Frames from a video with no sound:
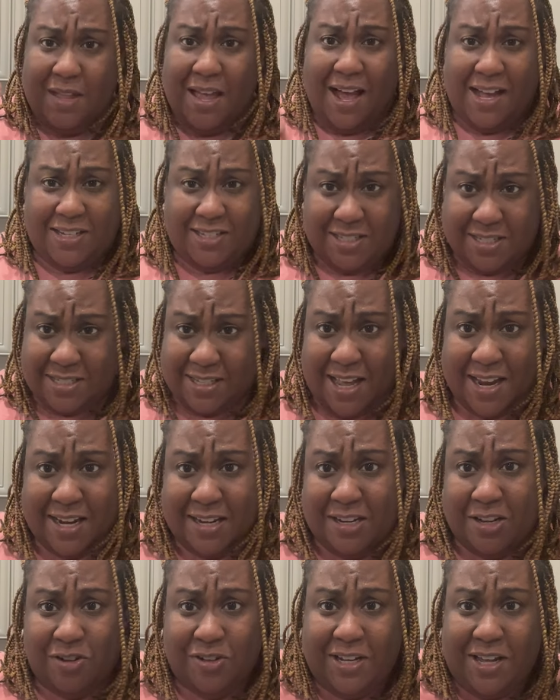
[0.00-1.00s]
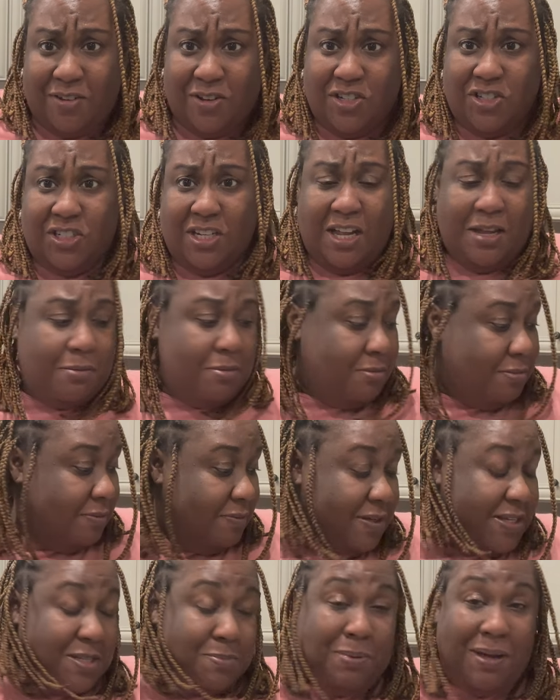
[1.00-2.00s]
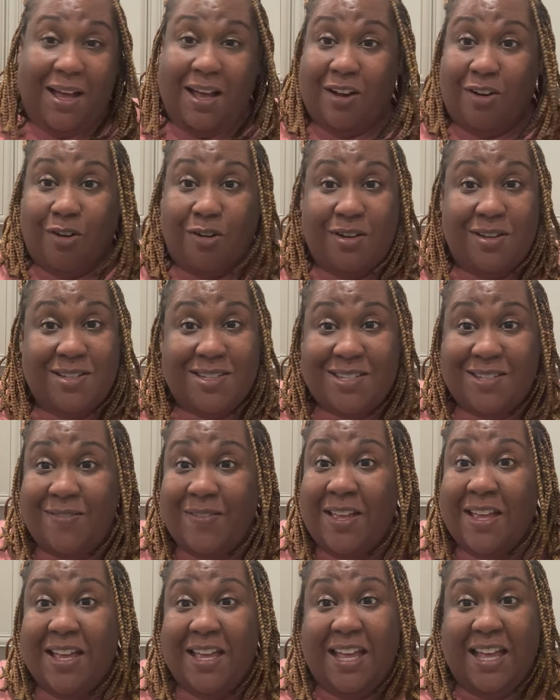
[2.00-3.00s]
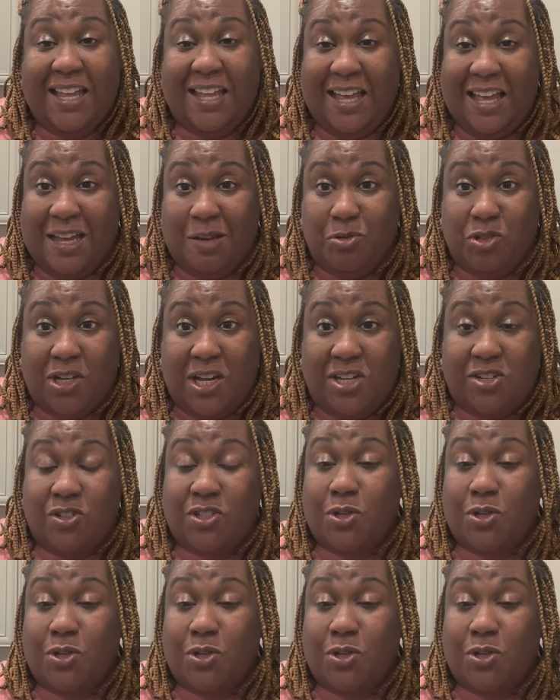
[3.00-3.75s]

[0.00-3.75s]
I just got to nail down the shape. This pie crust, game changer.